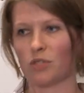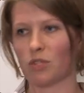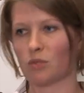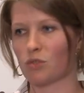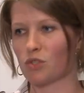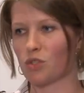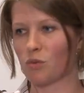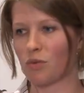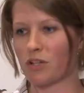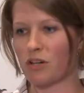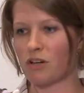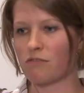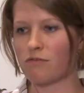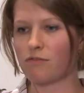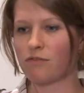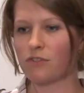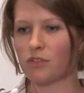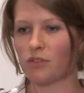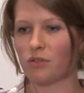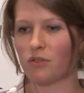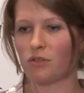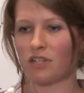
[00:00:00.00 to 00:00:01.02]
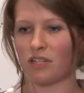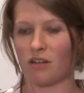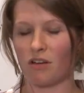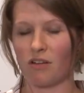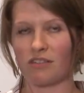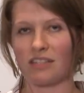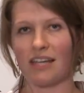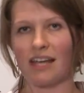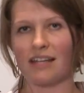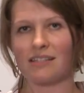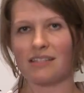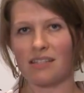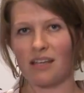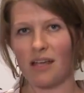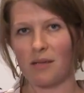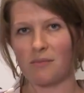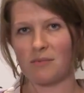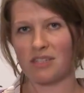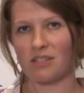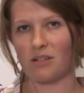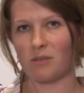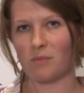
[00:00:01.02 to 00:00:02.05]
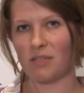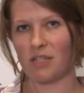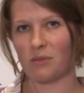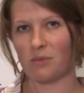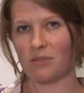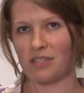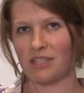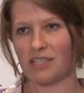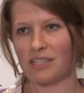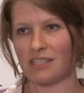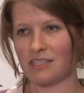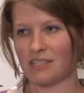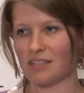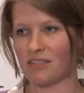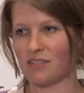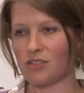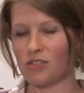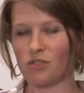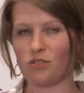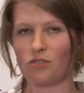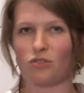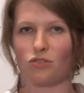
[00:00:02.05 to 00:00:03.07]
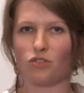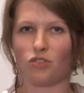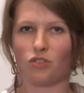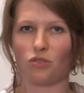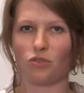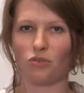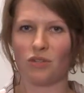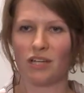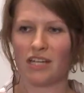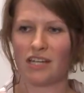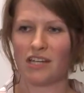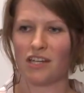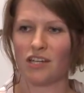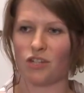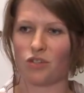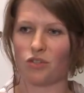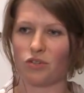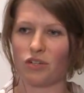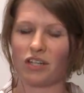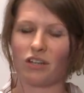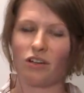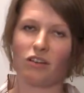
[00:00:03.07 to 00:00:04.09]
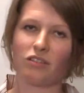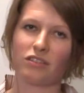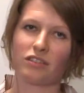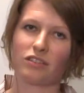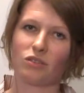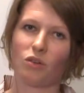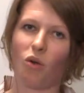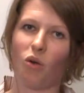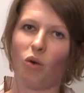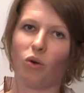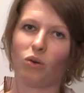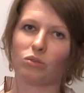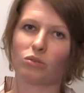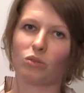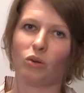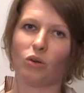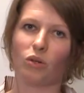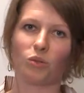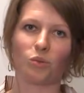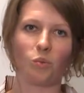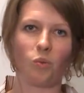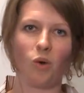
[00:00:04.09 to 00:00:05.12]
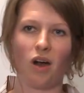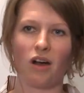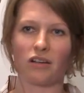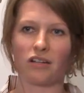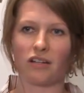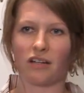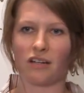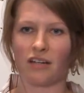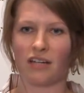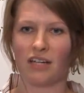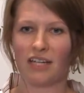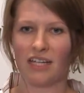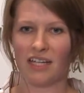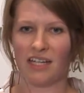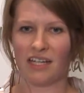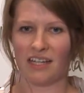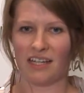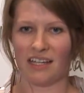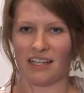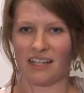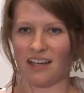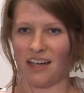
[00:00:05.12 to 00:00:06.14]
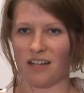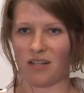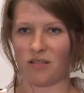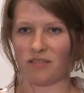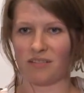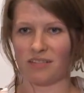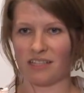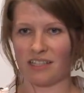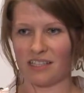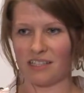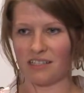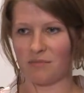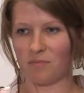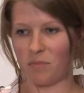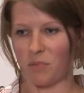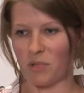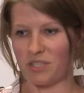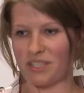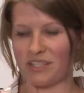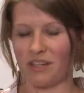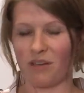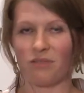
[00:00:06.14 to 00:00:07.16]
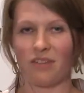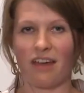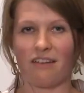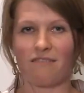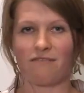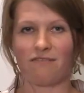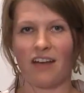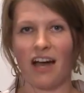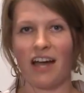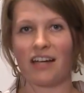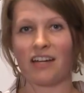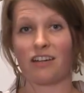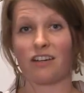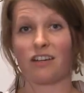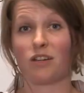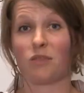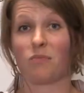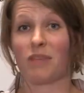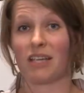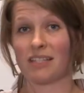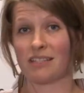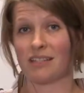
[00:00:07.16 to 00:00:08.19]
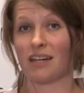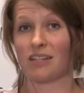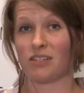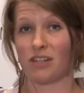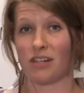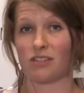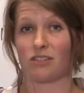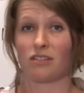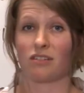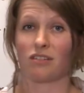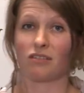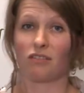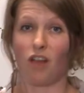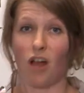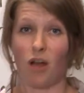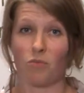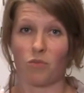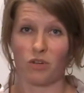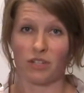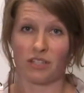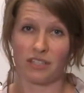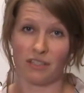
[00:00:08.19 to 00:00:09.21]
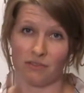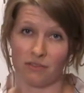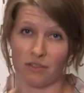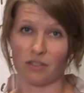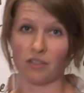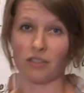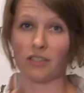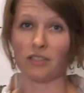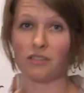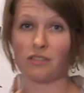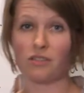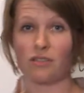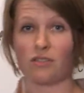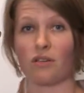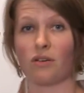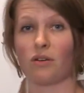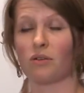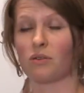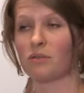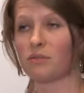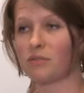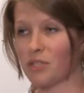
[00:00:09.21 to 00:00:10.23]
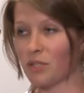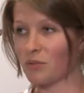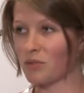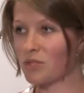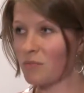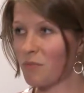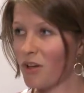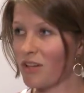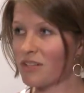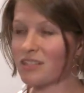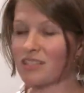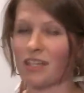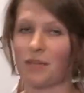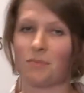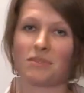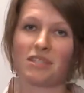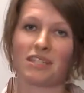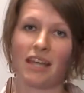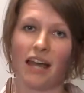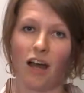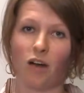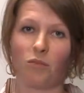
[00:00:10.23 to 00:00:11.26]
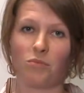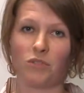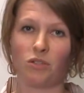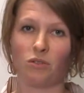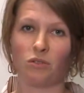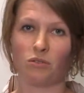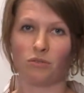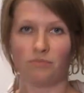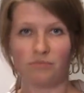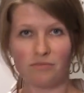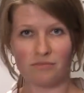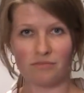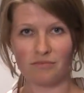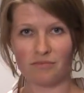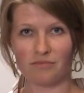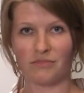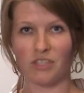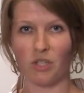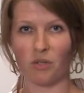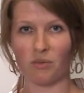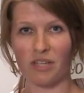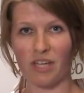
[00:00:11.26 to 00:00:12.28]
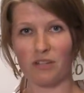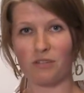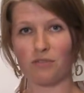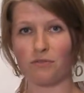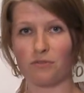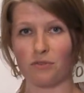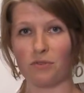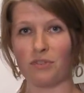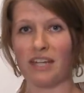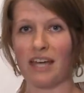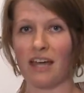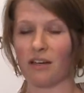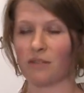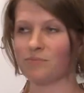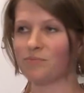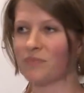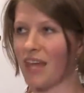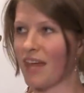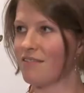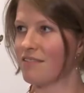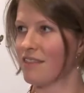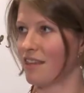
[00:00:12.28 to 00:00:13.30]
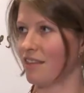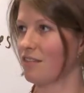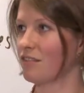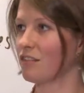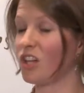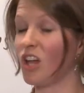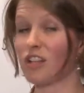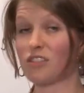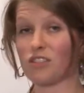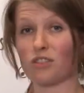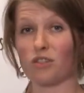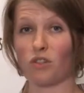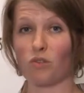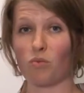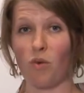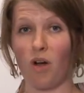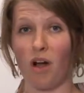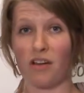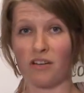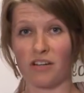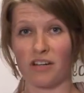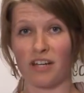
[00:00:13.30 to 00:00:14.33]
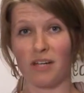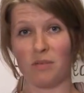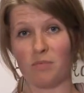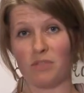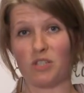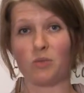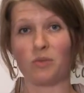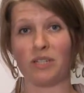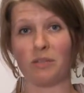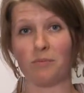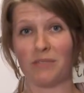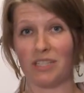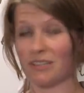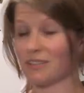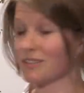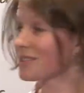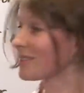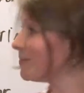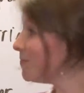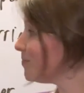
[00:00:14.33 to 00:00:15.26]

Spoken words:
chewing our food and all the enzymes that are being released. And as soon as you drink all this cold water, it kind of puts out that fire and it makes digestion a lot more difficult. So, small sips to help you, get your food down, and then lots of good water in between meals.